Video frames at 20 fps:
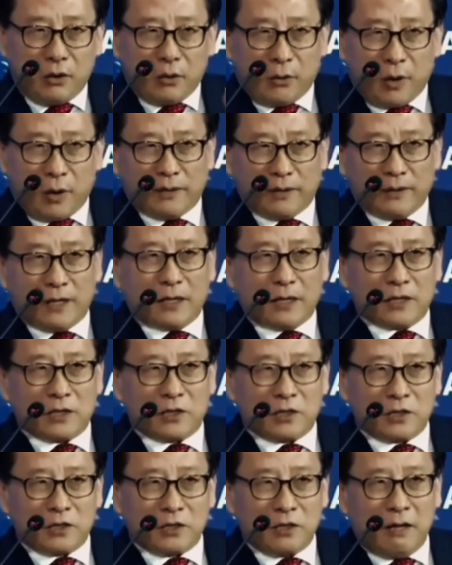One
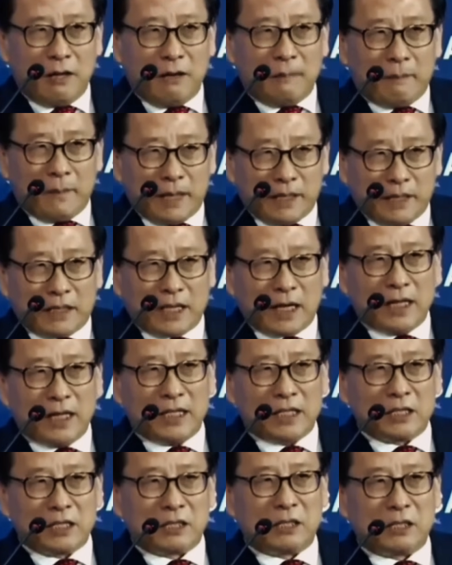is
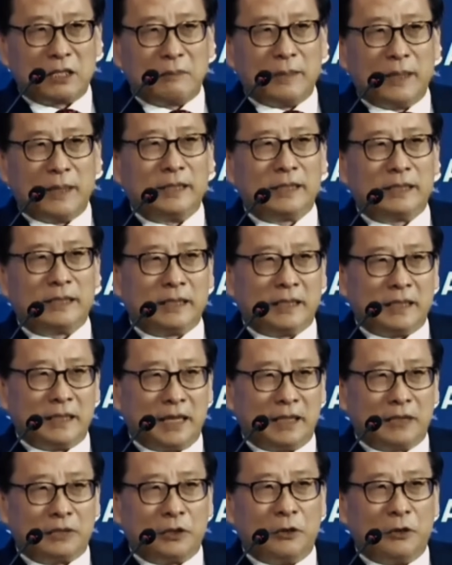maintain
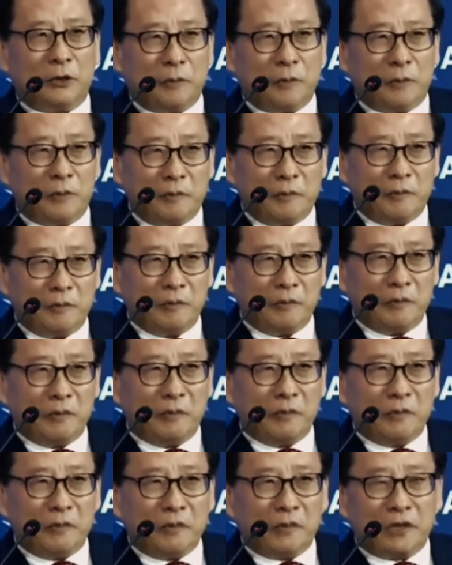stability at home.
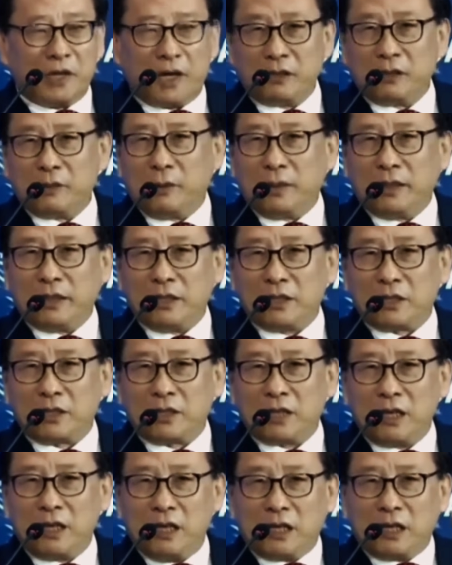The other one
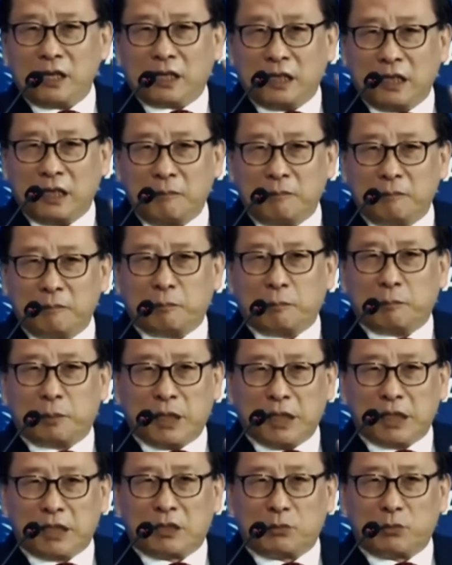is keep
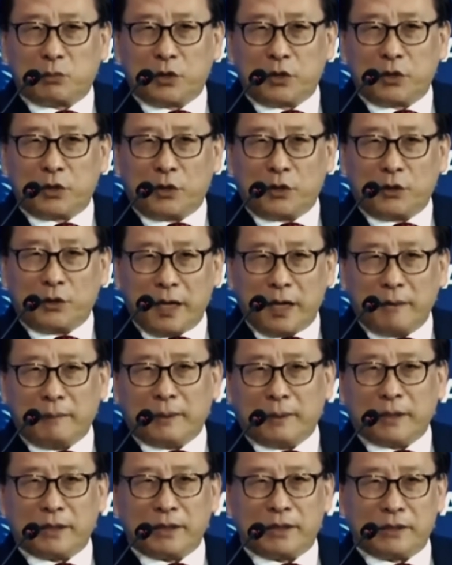peace with your
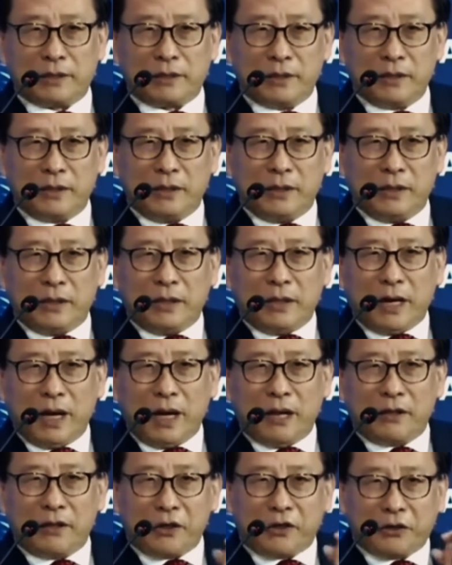neighbors.
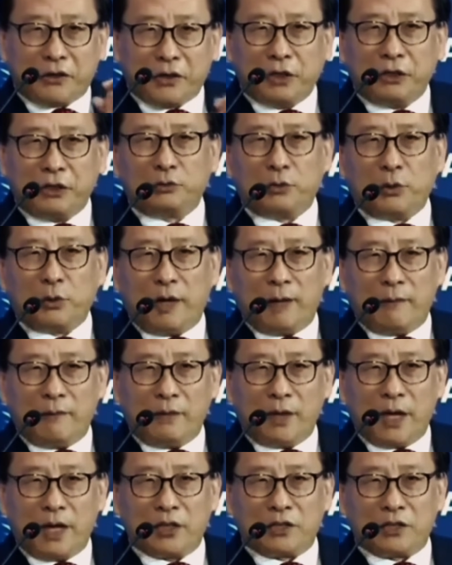And the third
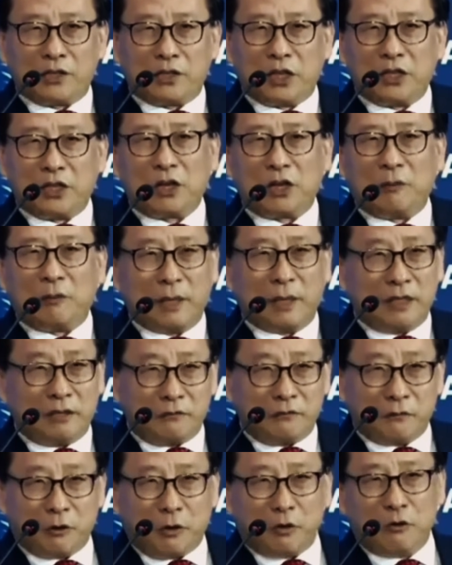one, as Deng
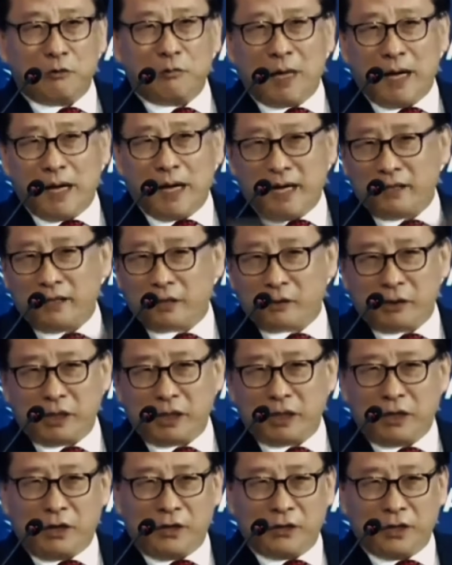Xiaoping, for whom I had the
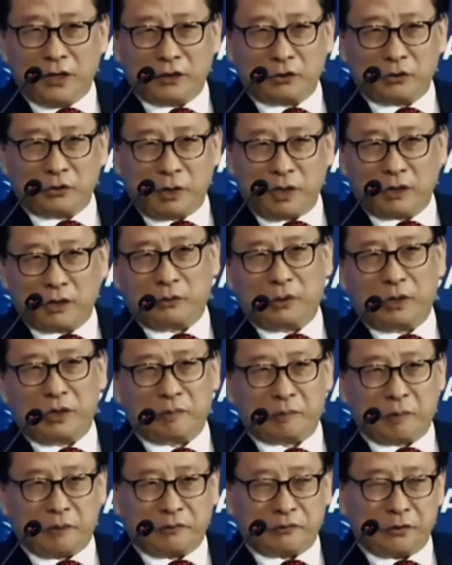great honor to work
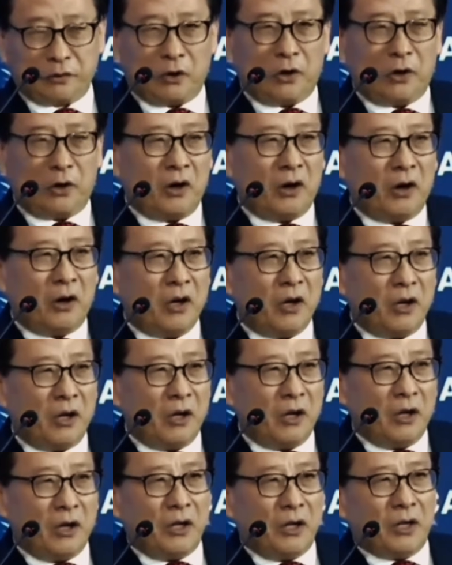with
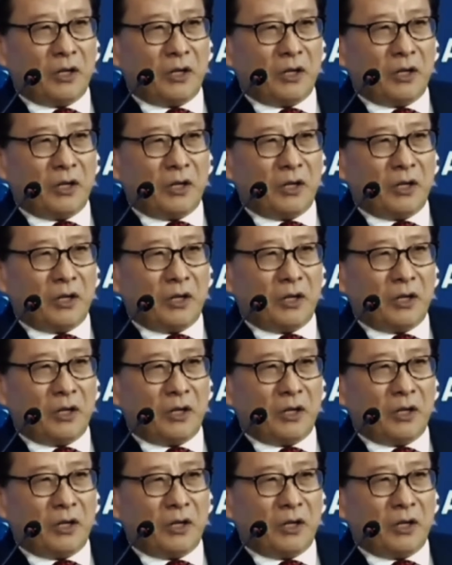before,